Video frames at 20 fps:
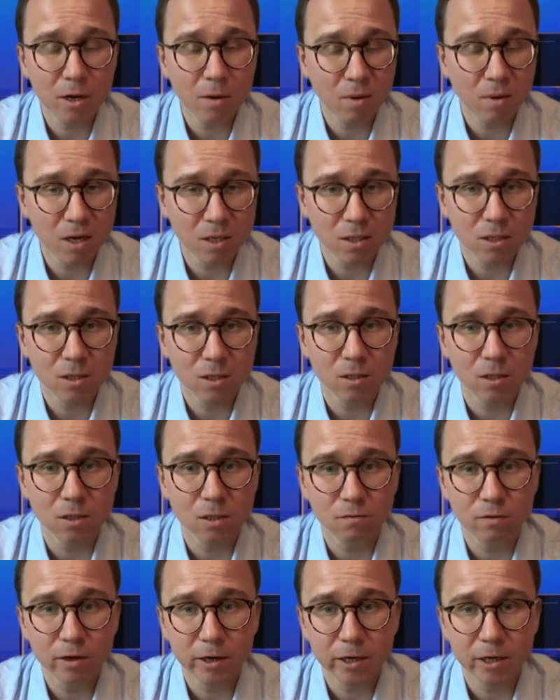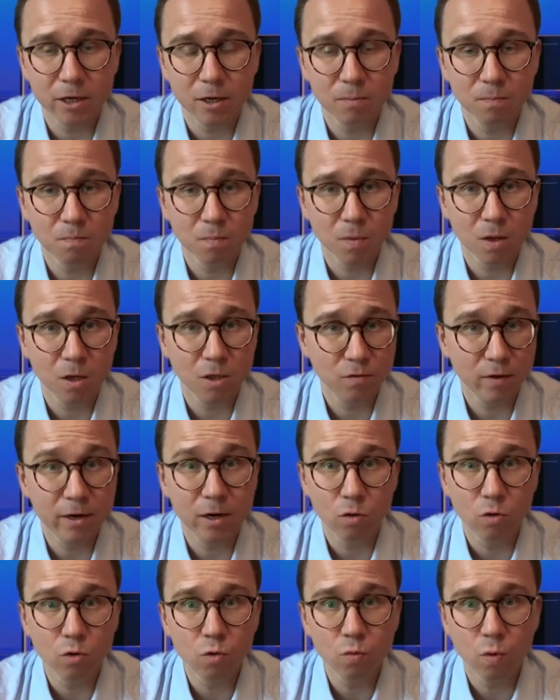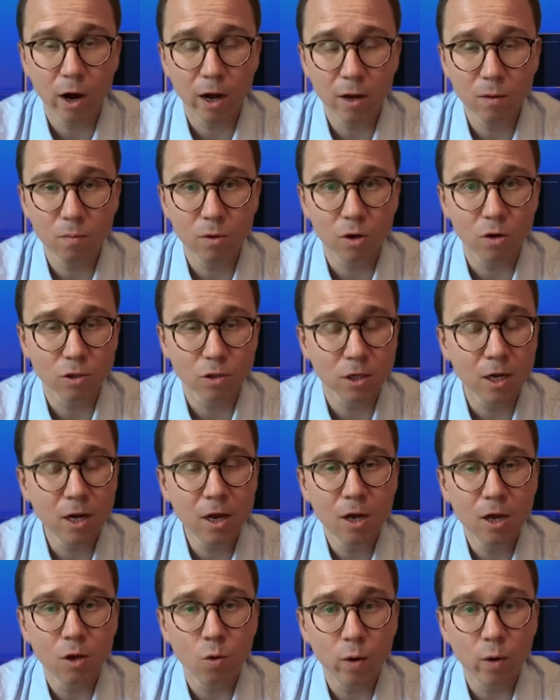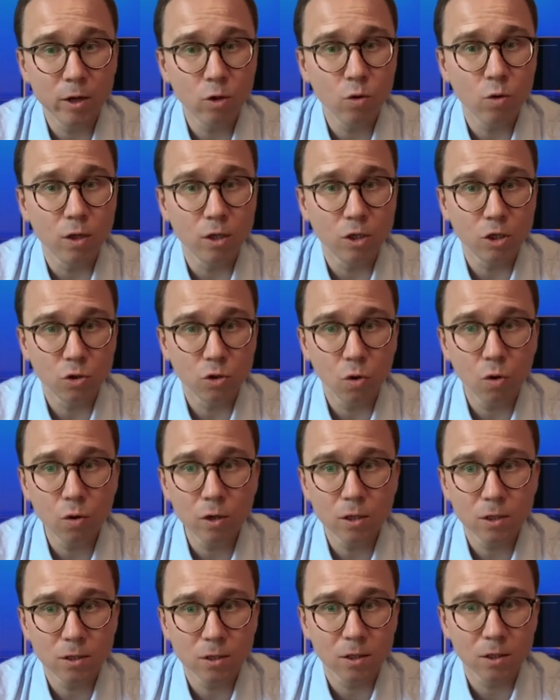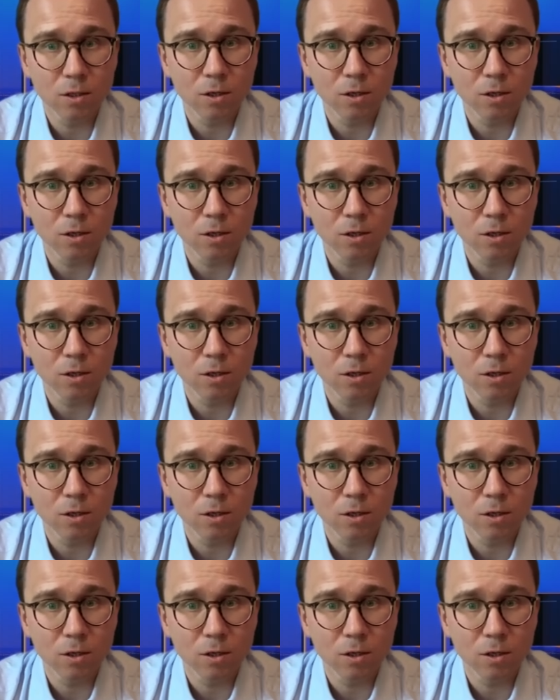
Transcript: But it's very good one, because when you install it,